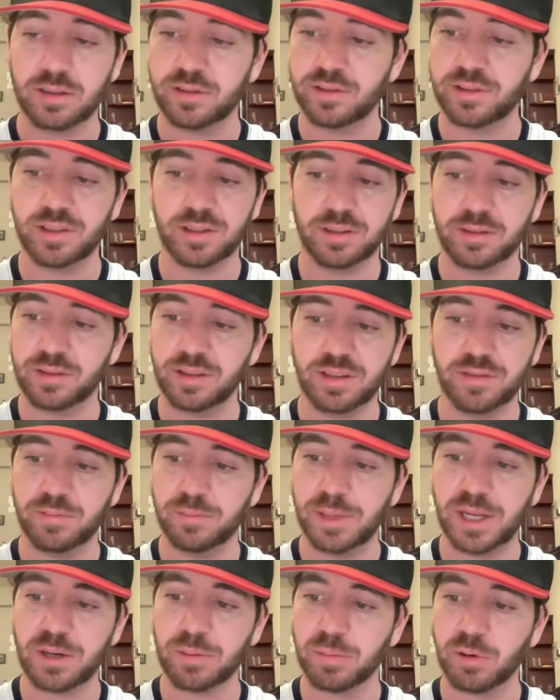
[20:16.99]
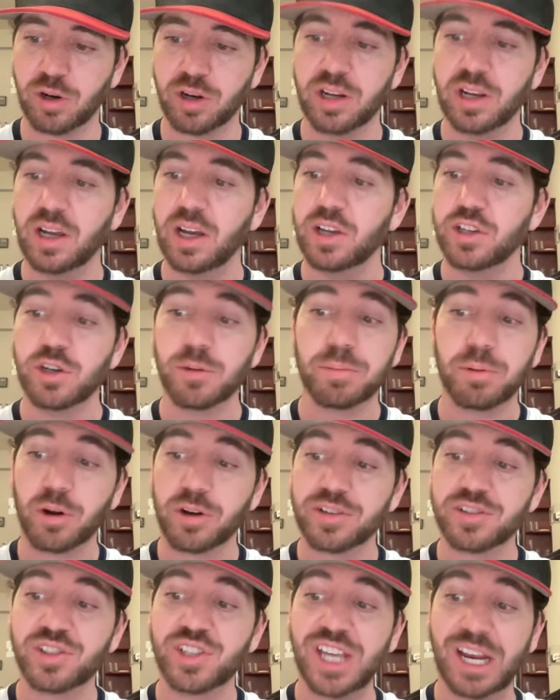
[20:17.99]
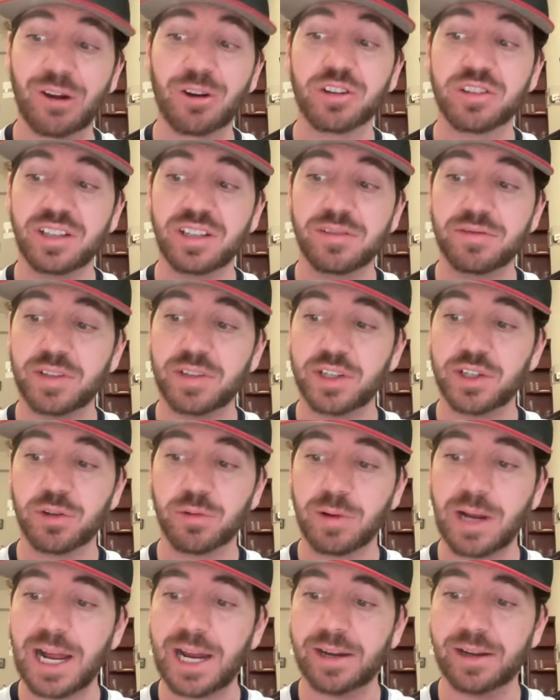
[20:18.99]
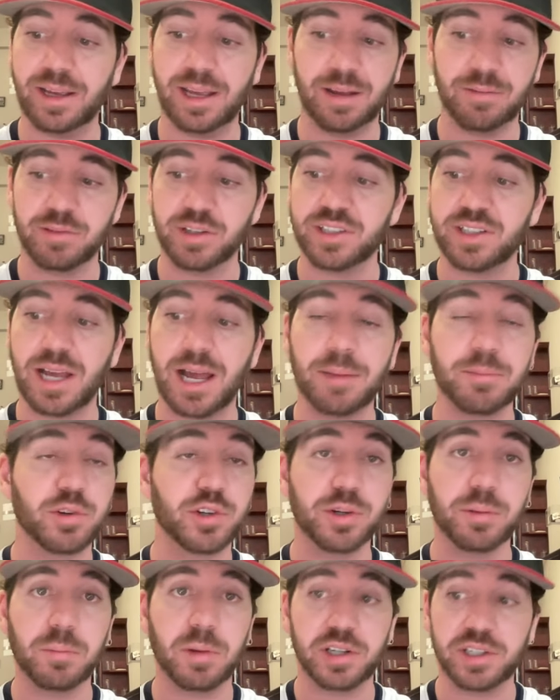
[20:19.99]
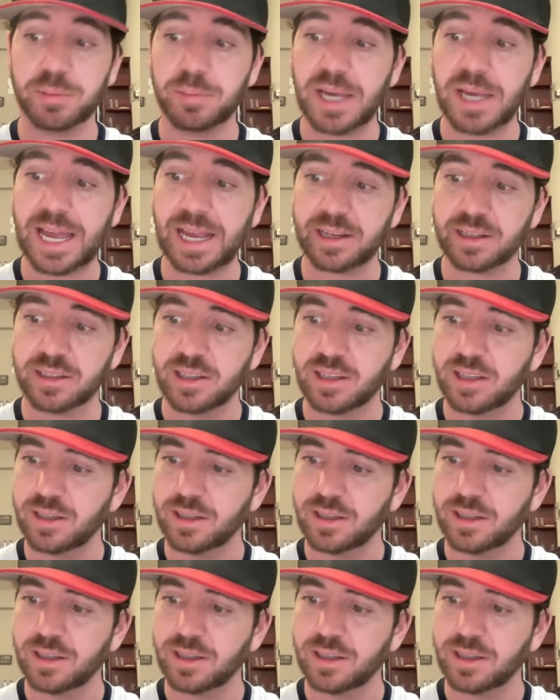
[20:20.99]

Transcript: see, even better part, your part is guaranteed to fit your ride every time or your money back.